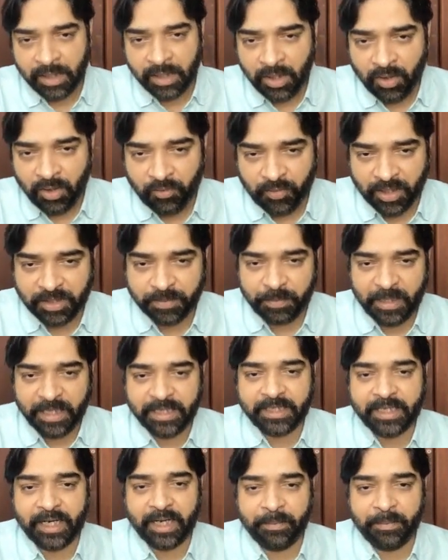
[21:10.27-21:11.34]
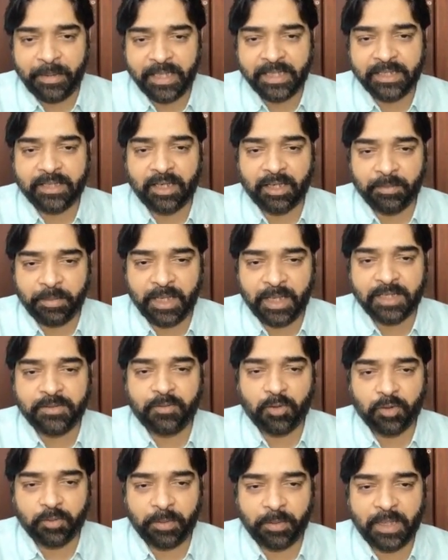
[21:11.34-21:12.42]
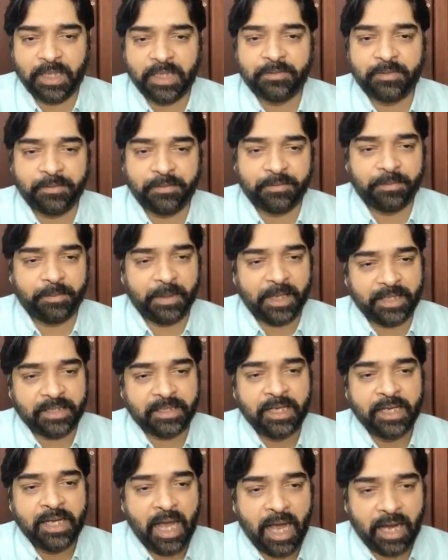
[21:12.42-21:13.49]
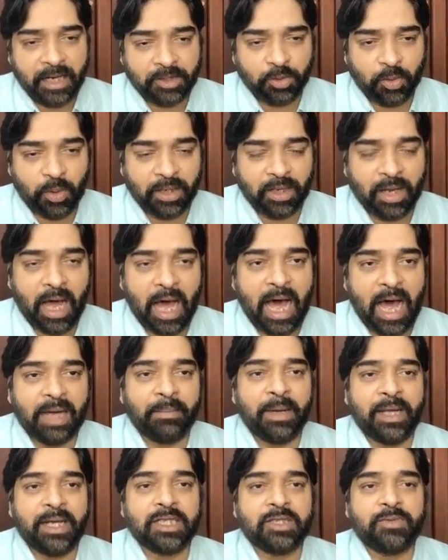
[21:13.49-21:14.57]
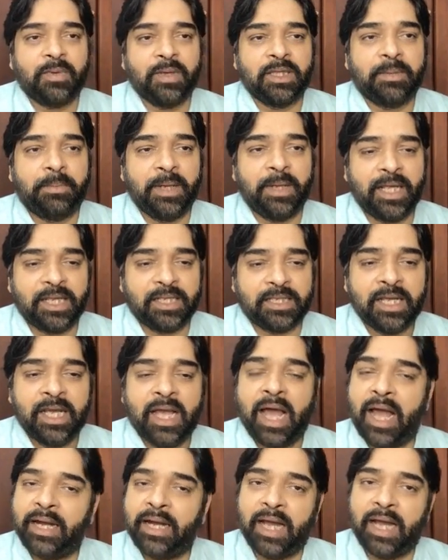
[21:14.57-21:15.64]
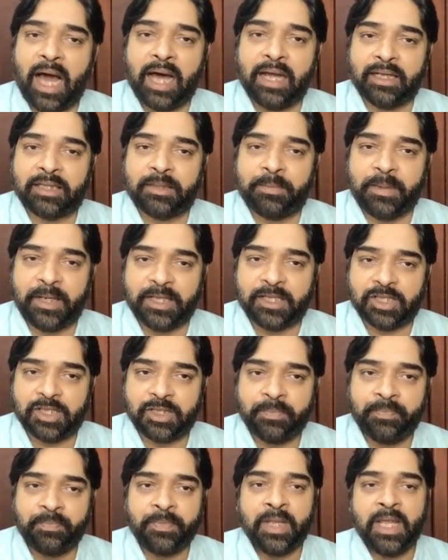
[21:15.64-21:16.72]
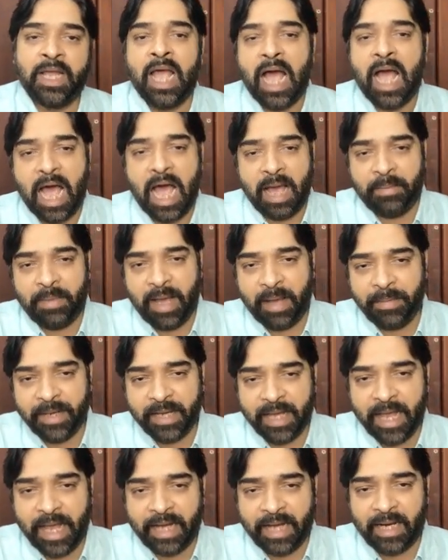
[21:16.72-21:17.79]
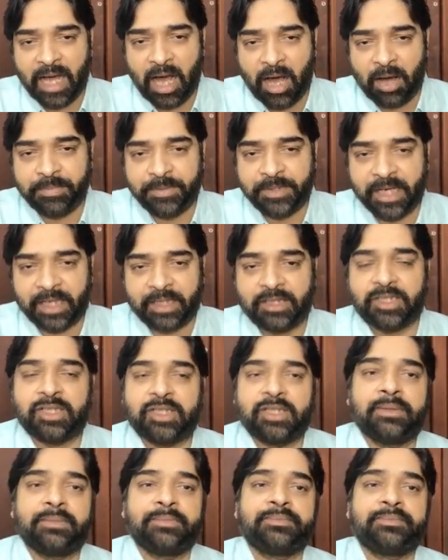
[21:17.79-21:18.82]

First place, second place, third place, fourth place, fifth place, and so on, r minus 1th place and rth place. I am having n objects.